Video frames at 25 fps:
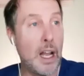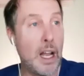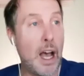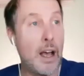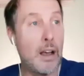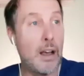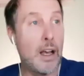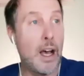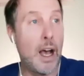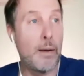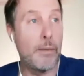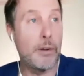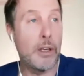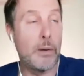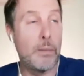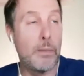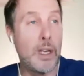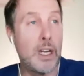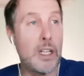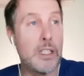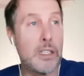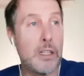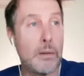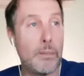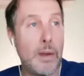It... I'm
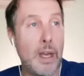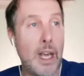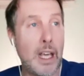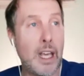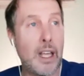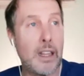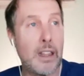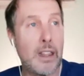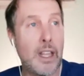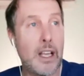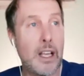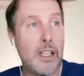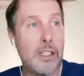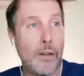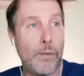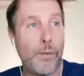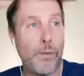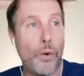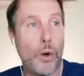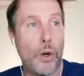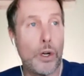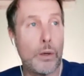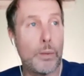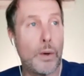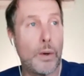committed to making things
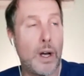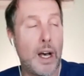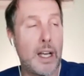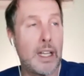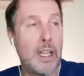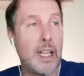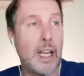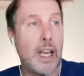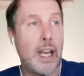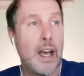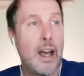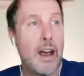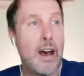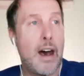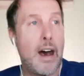affordable. I like.